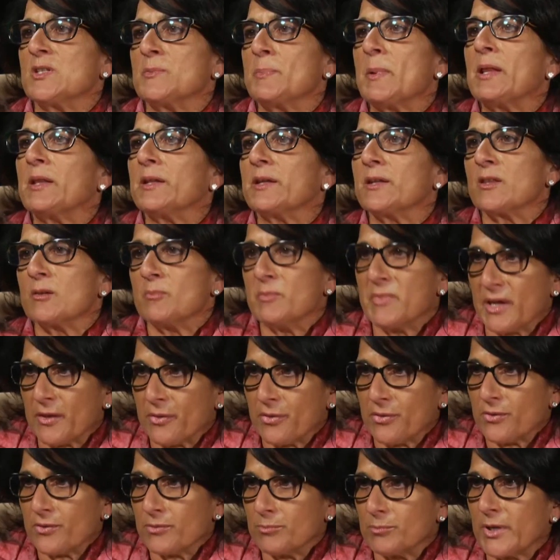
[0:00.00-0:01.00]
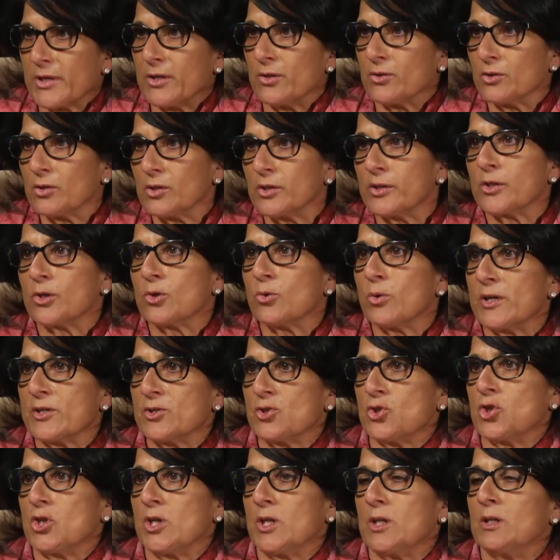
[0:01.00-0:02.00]
of dispelling the myth. My earlier
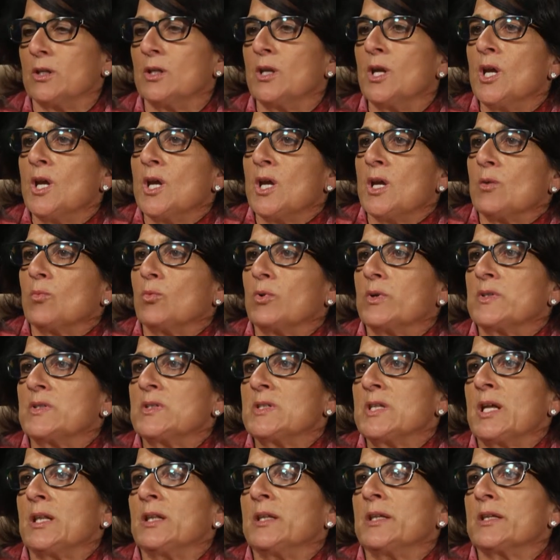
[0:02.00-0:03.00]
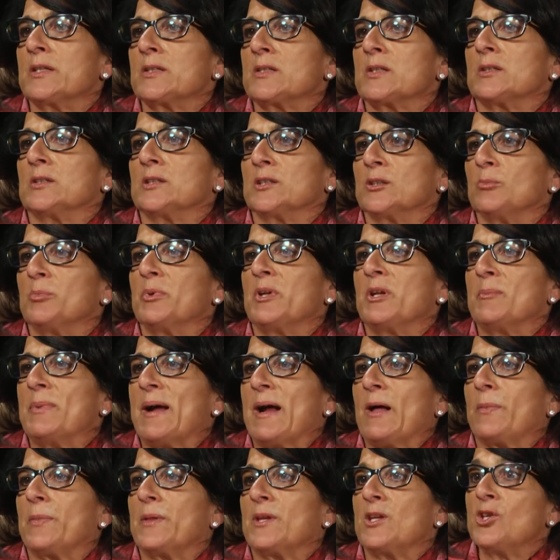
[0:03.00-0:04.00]
question was telling us a little bit
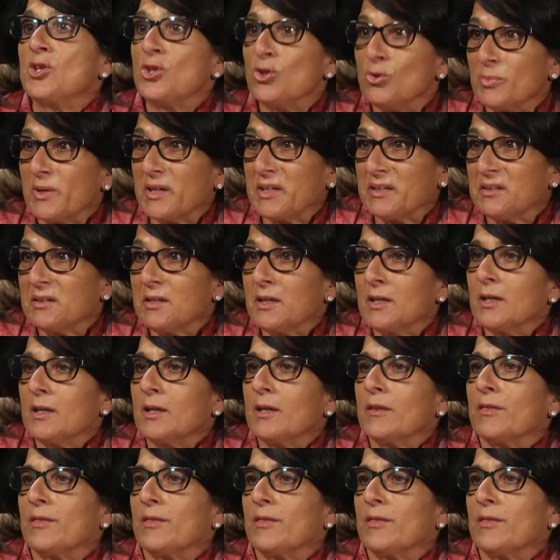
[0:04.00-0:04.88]
about the human